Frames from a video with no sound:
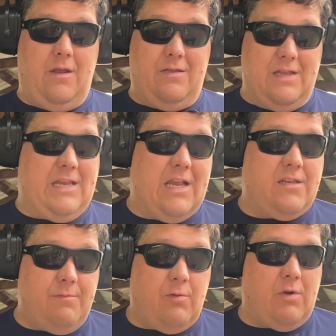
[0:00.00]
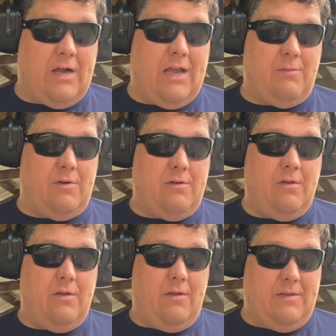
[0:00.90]
This has to be reliable.
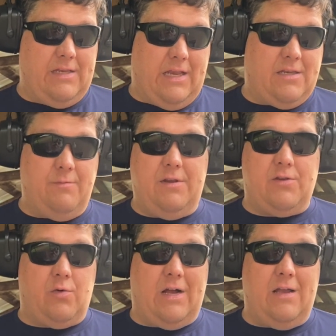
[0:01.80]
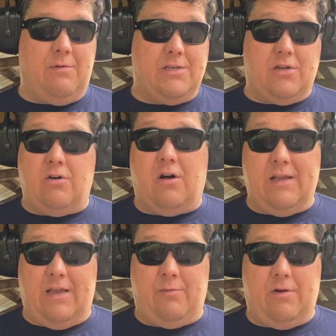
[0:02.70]
This has to be as reliable as a claw
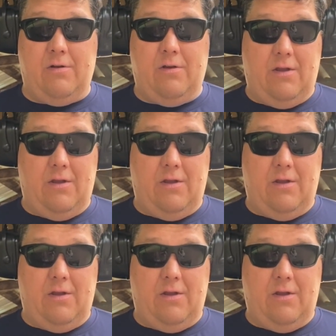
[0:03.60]
hammer.